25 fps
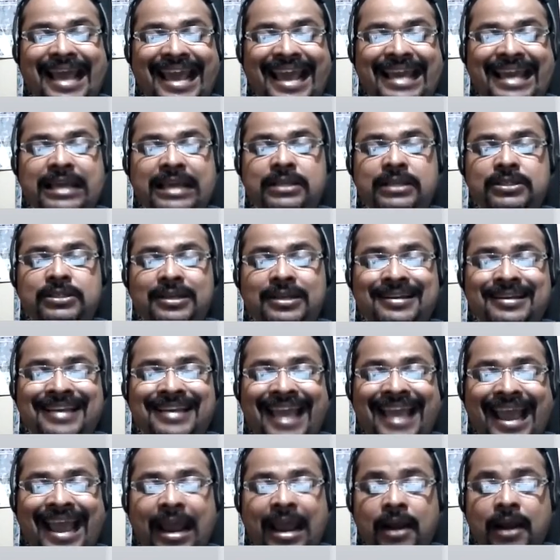Aged
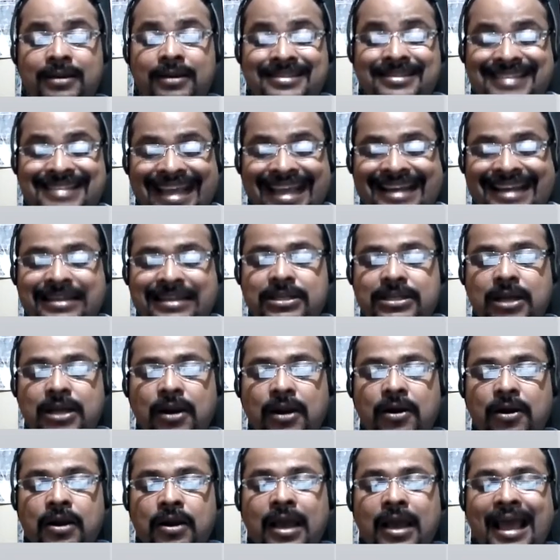Care
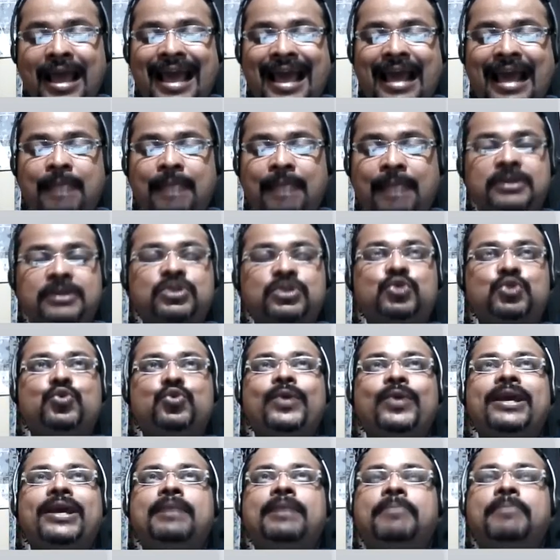Center, Albert
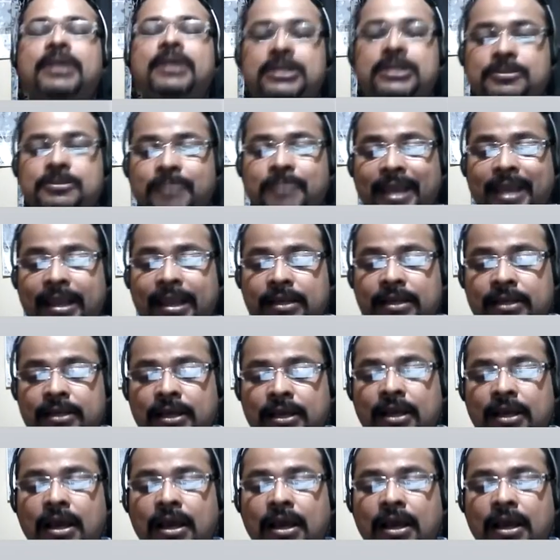Street, Brisbane.